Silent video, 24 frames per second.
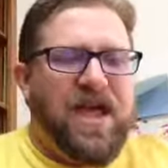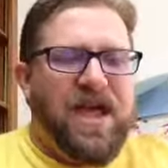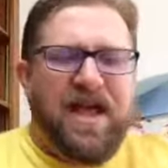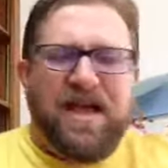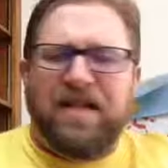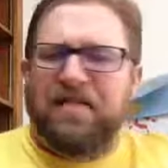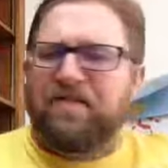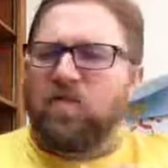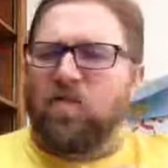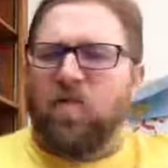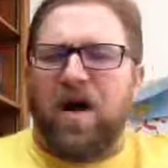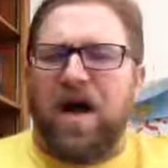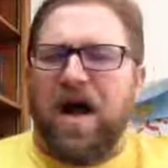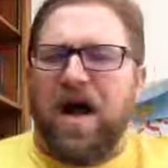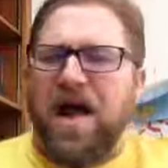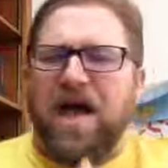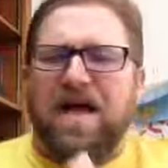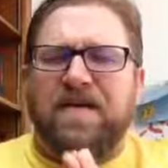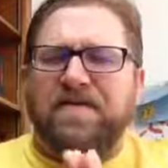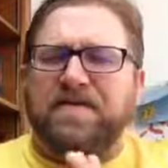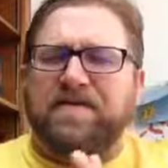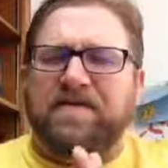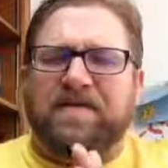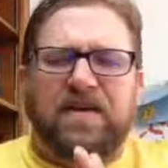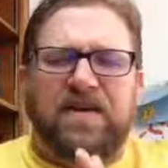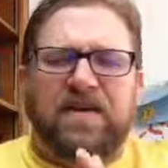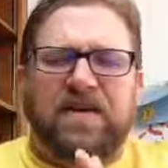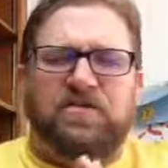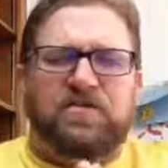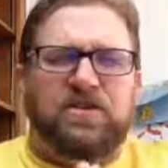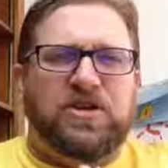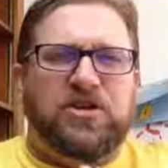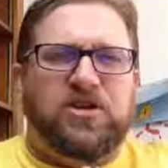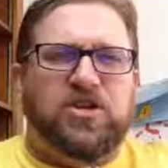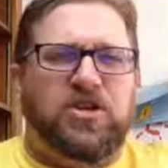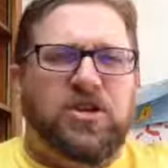It's why I've seen
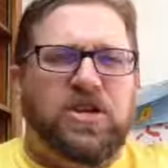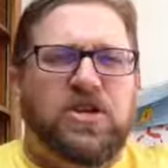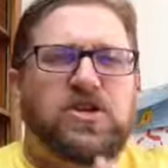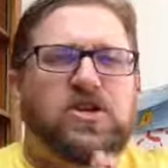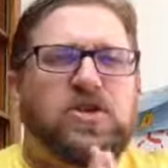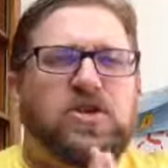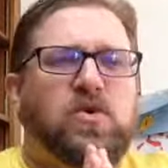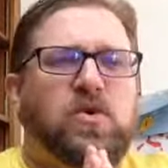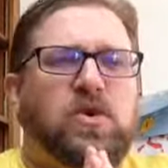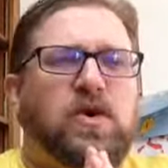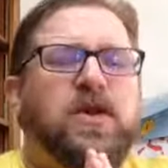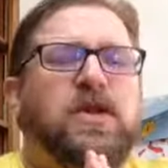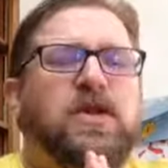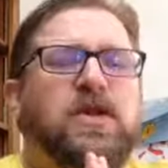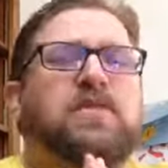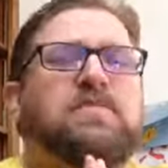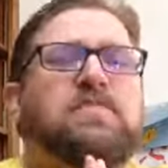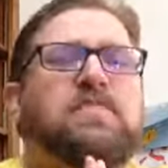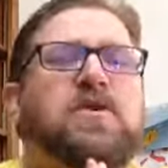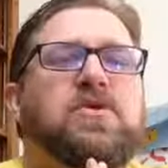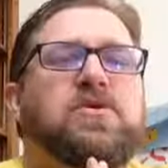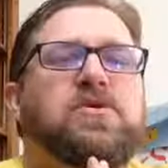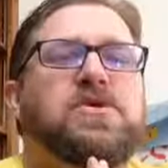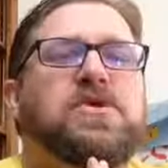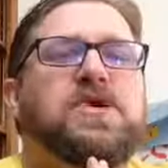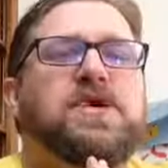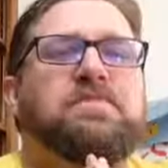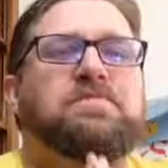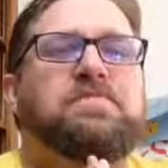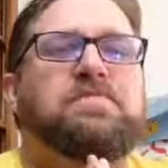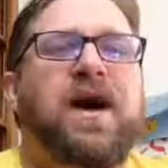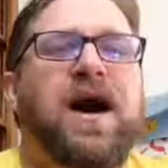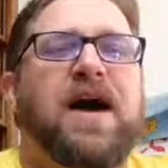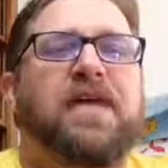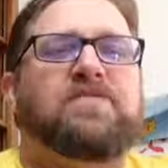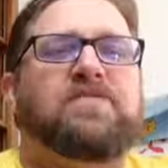Christians who are in the most
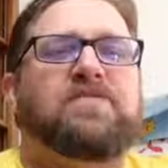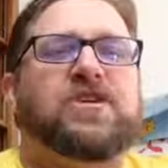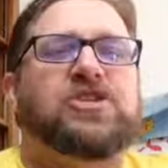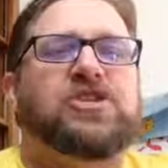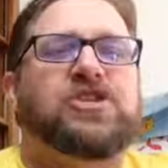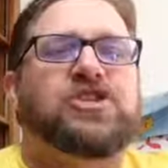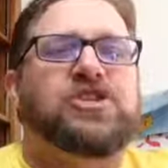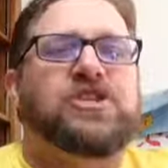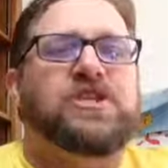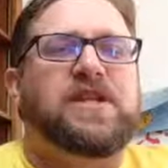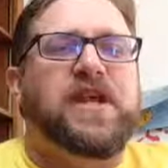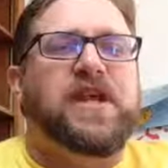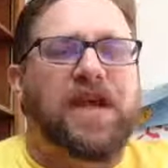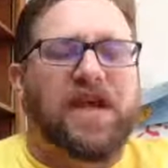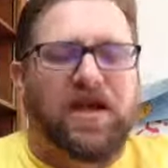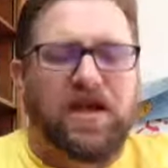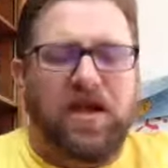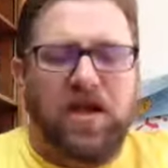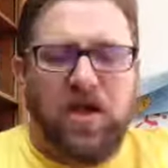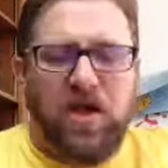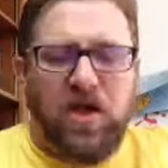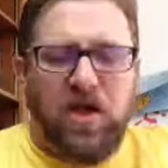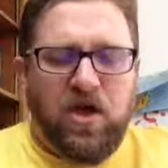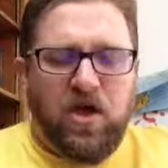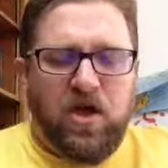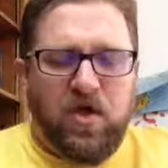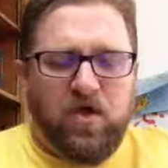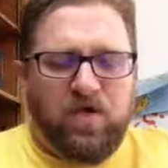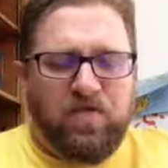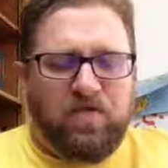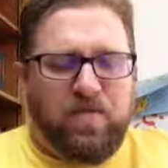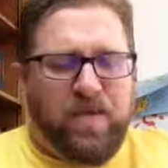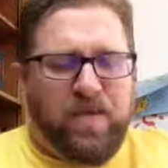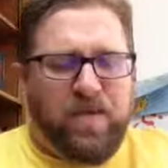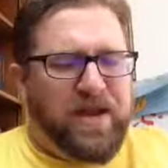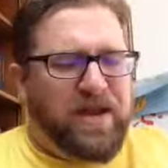impoverished state, who
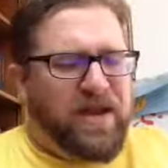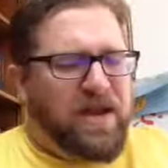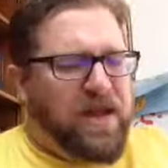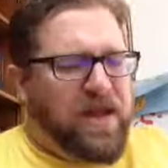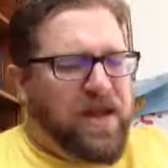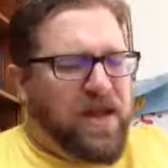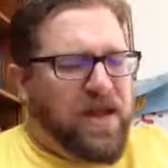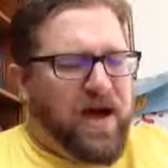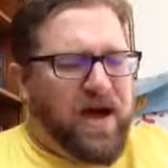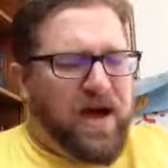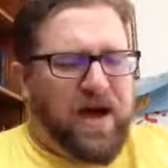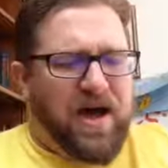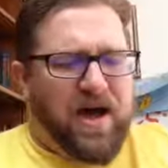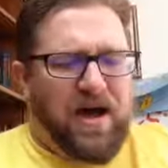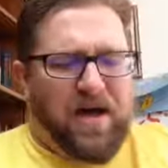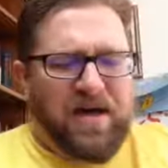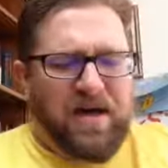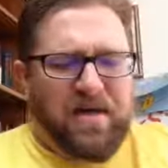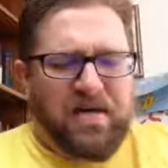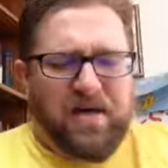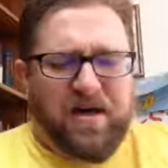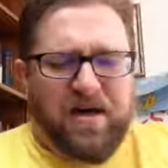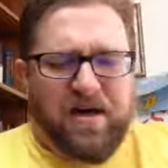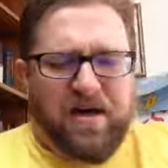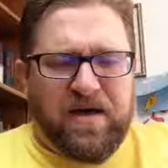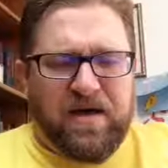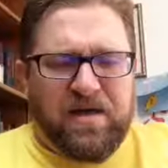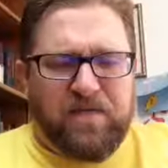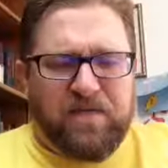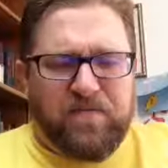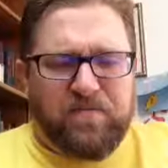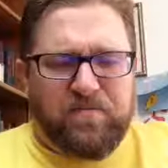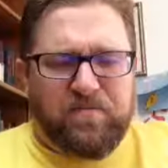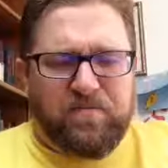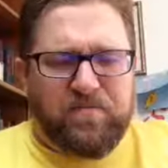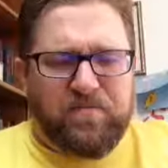have been uh,
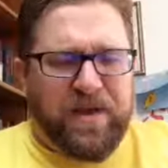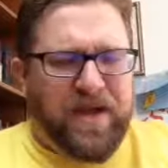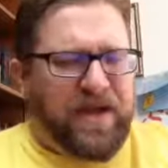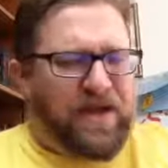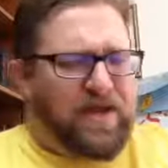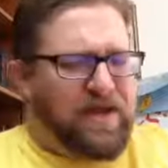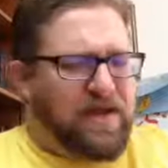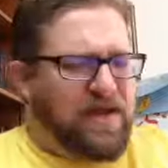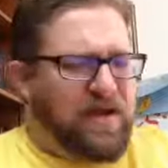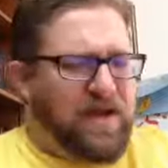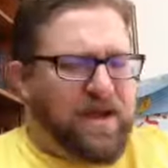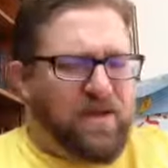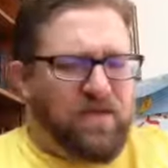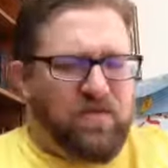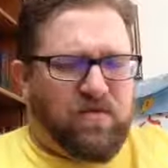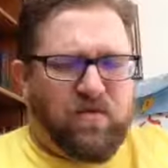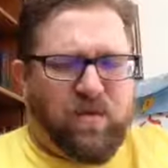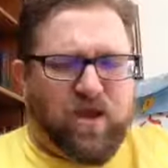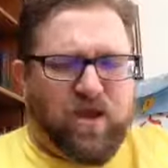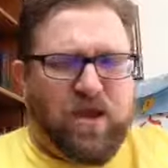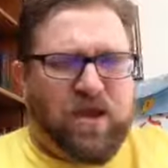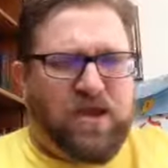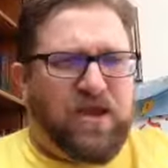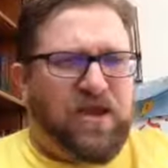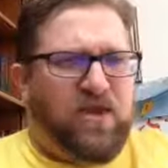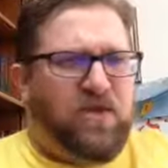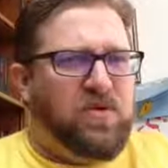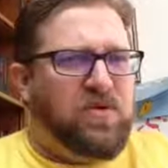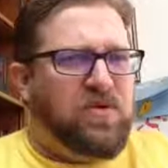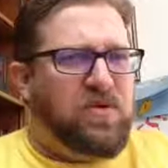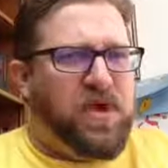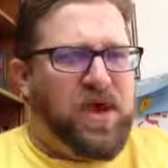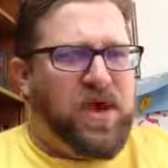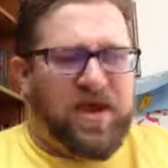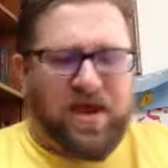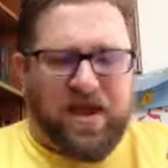uh, beaten and
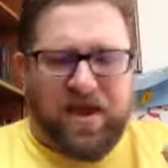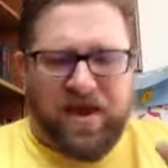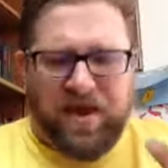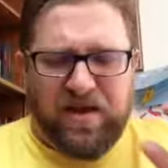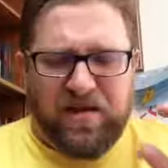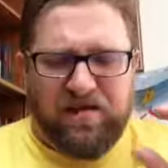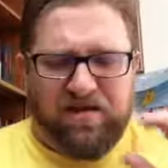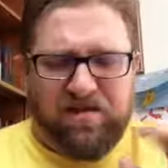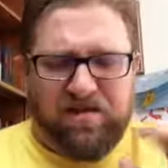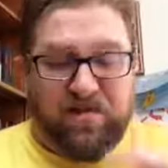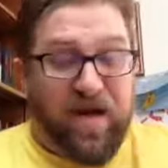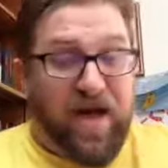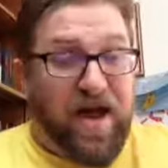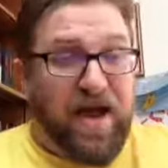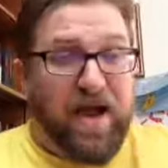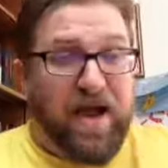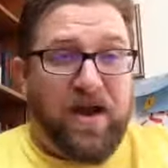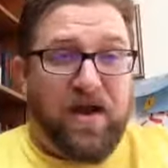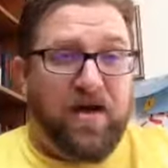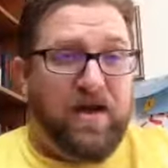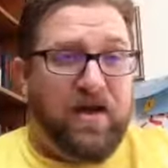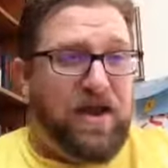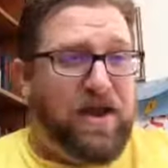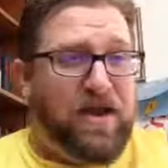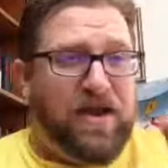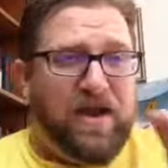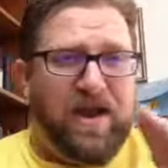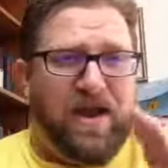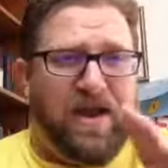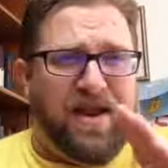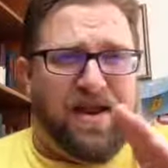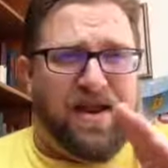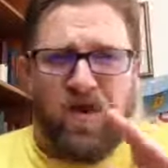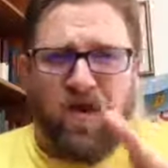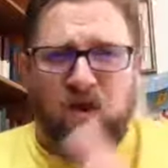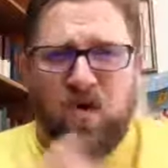ridiculed and, and fired and,
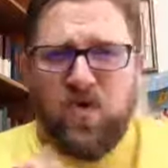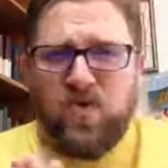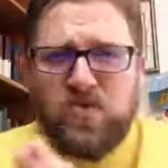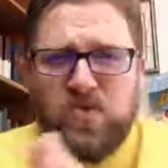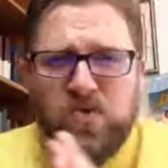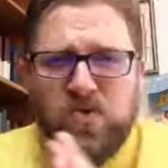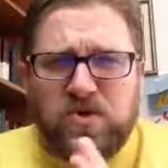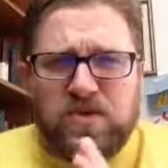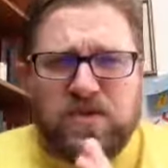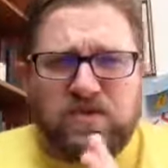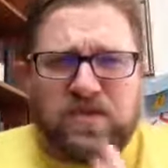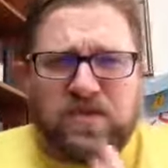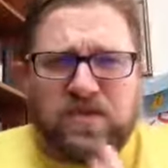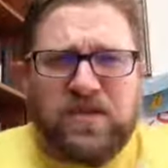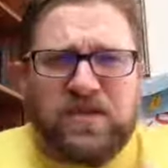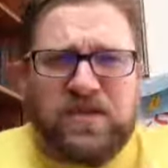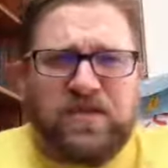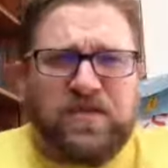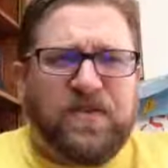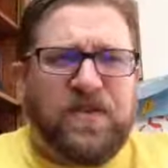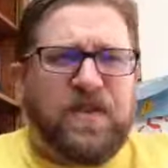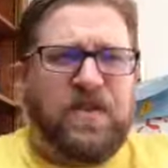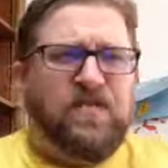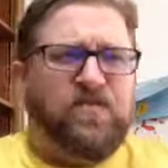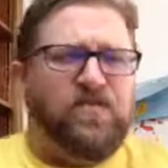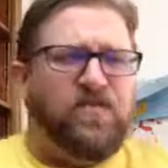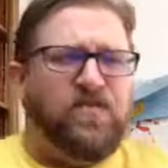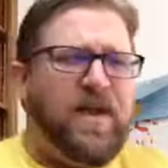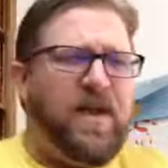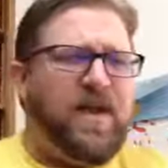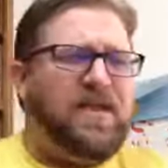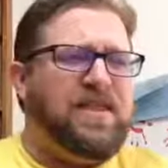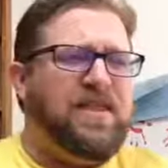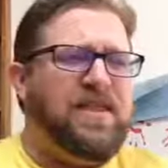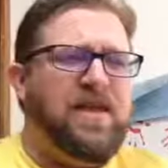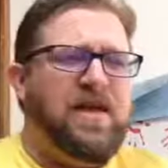and all sorts of things for their
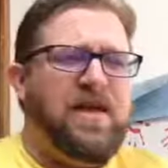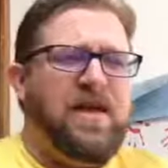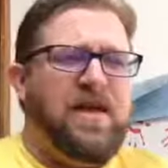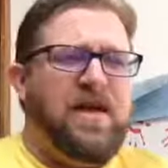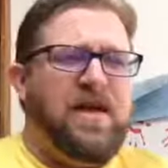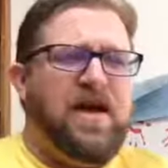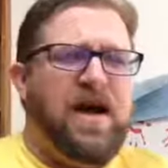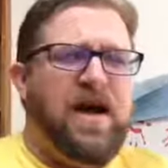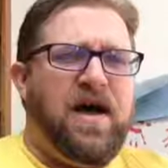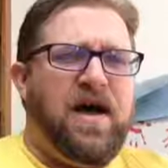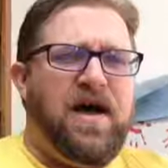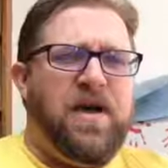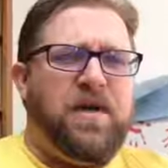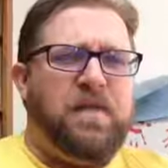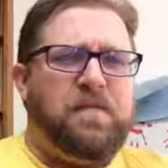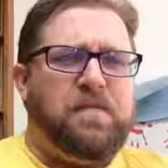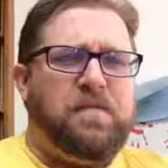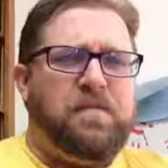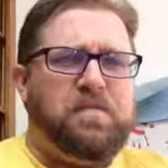faith. Um,